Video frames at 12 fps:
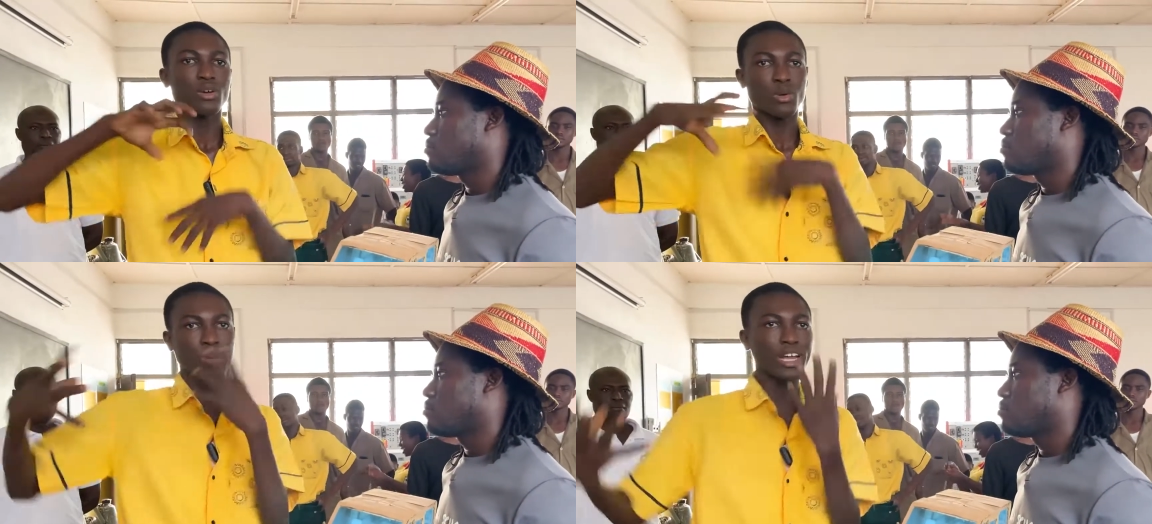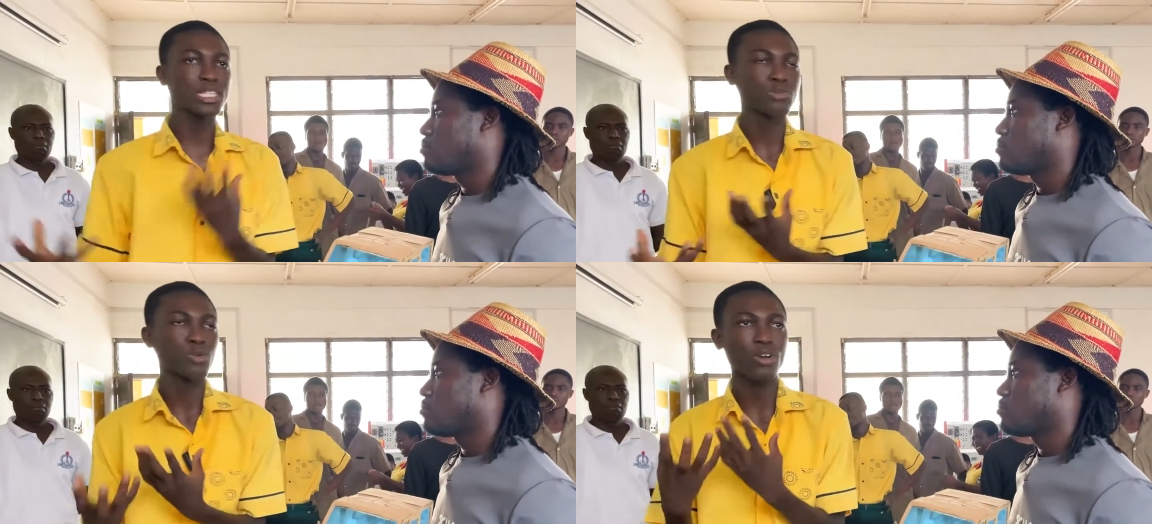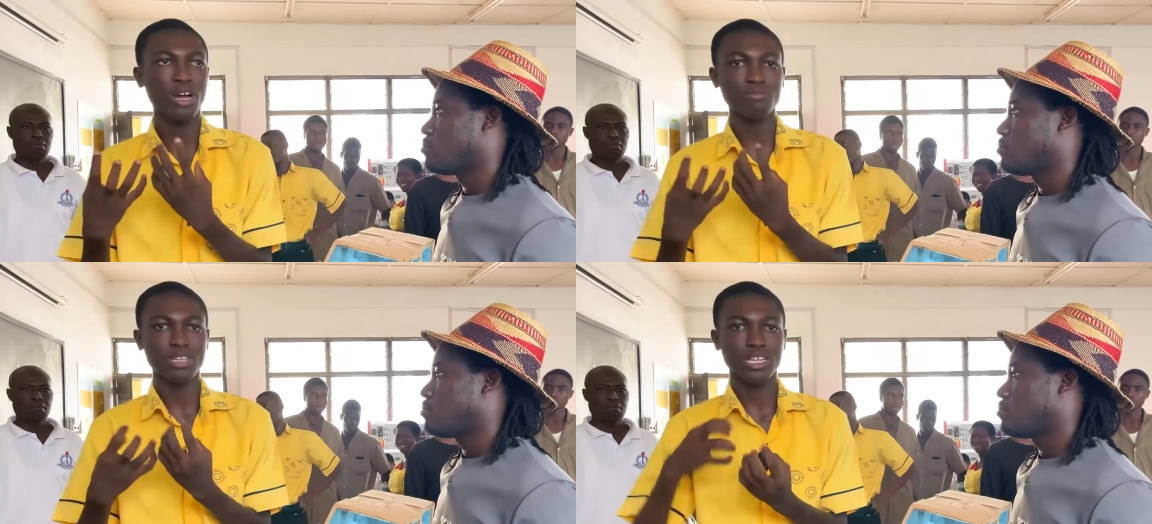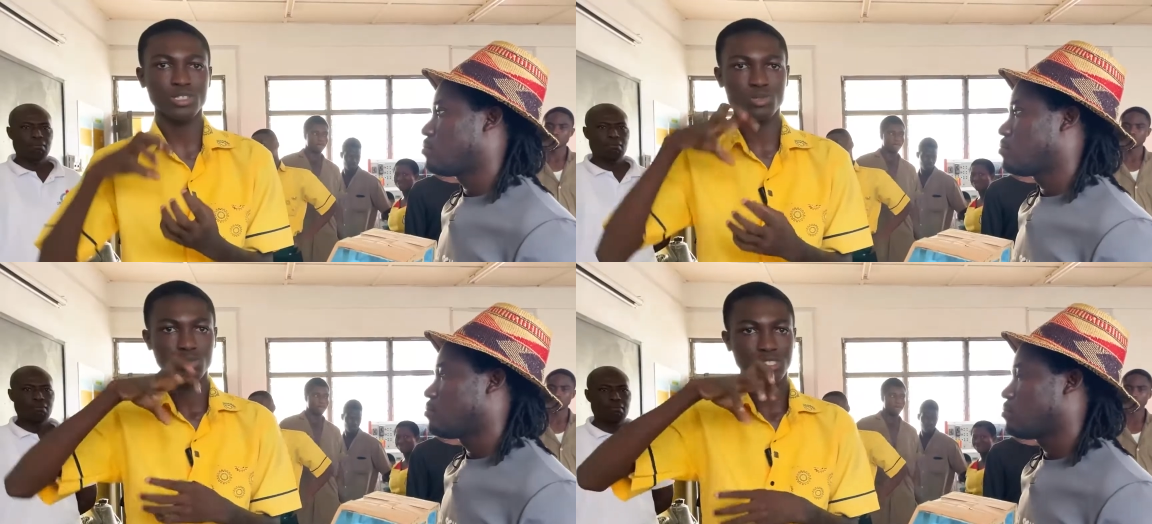Speaker 1: create programs
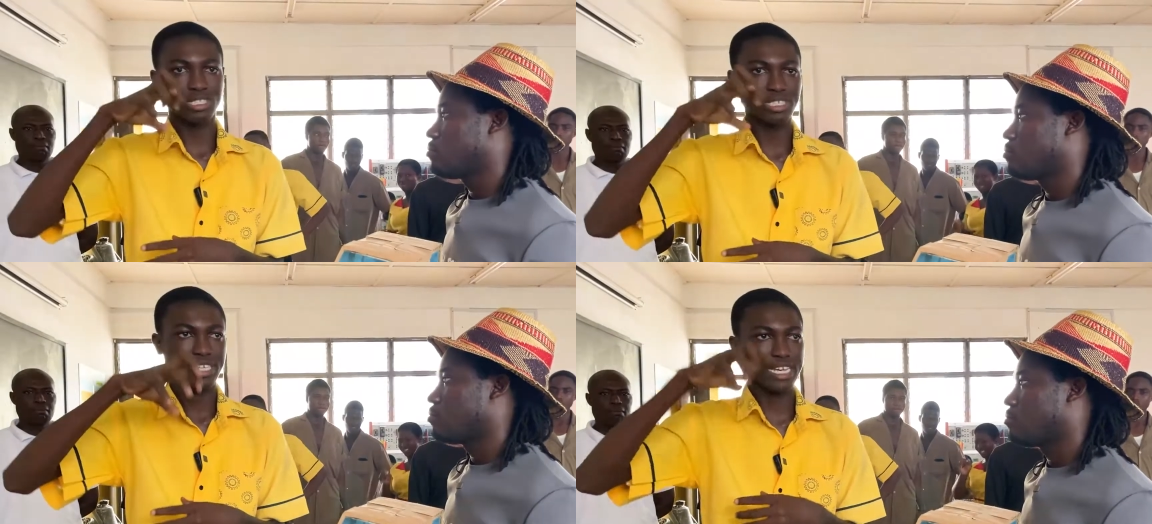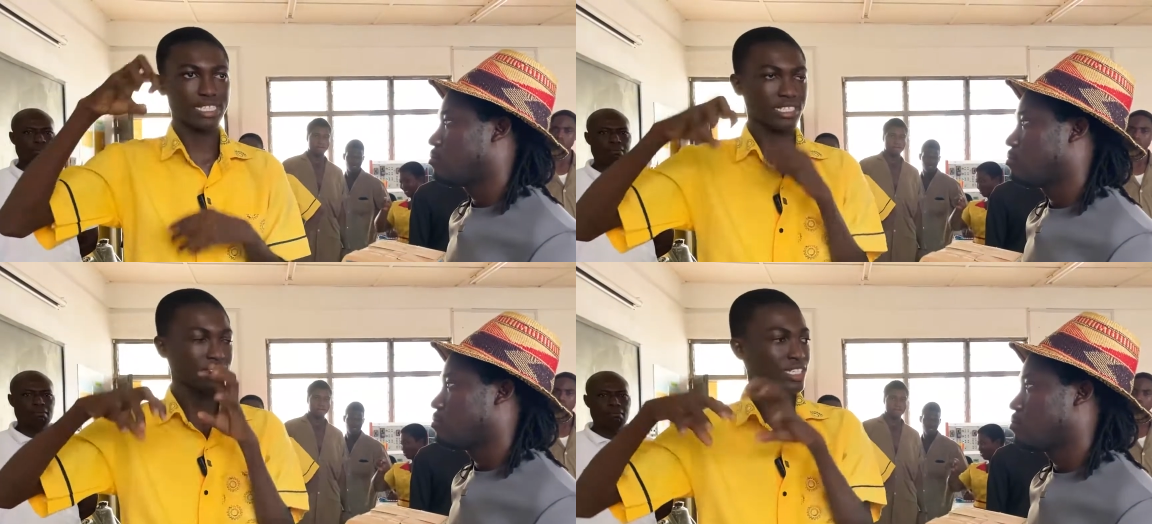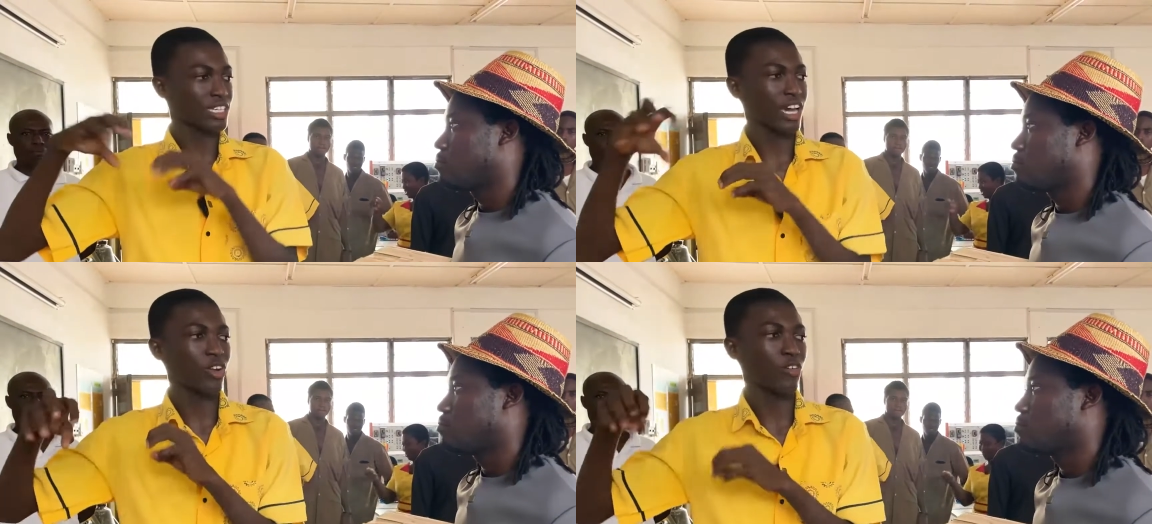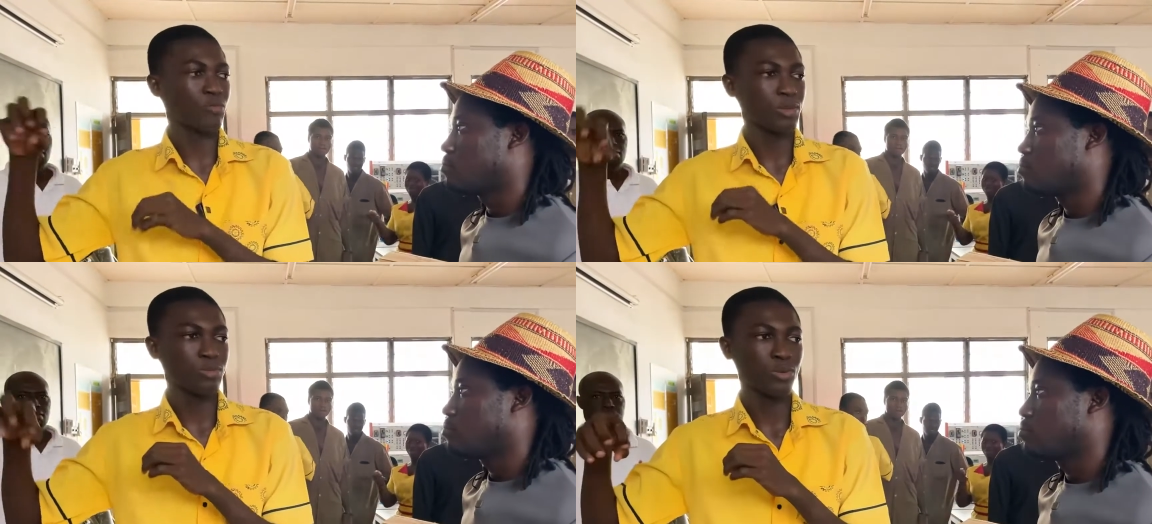that will get this kind of
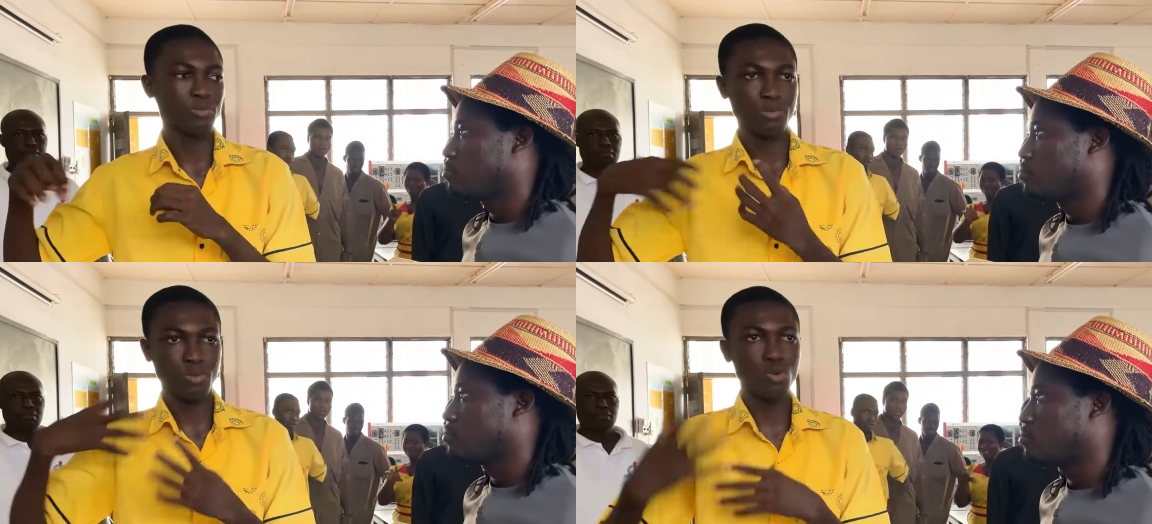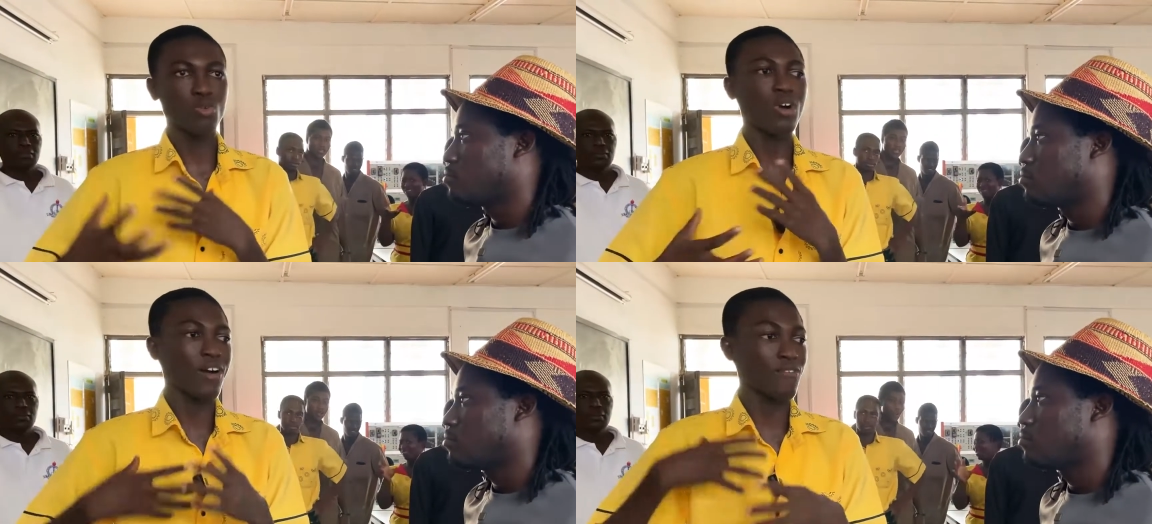people, people who are